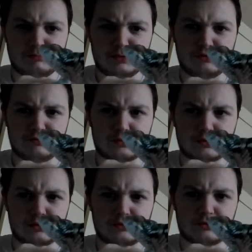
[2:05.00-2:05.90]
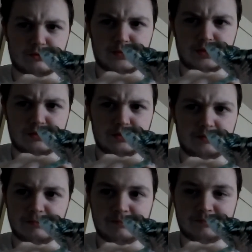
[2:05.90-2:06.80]
Some beautiful colors coming
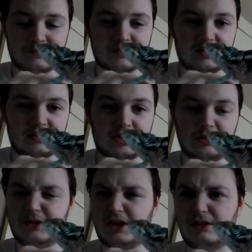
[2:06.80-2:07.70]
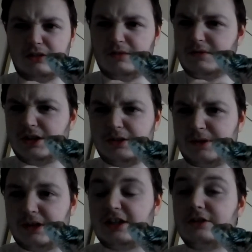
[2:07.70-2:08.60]
out in him. Comes out
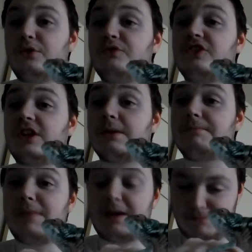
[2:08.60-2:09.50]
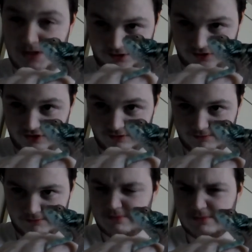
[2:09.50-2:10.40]
lovely and he loves the
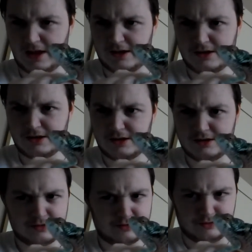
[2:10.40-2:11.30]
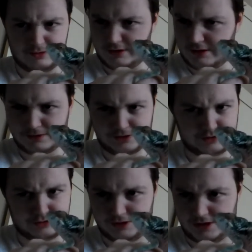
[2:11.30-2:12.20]
commitments.
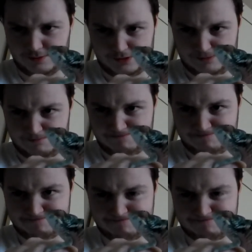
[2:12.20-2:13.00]
No idea who they were.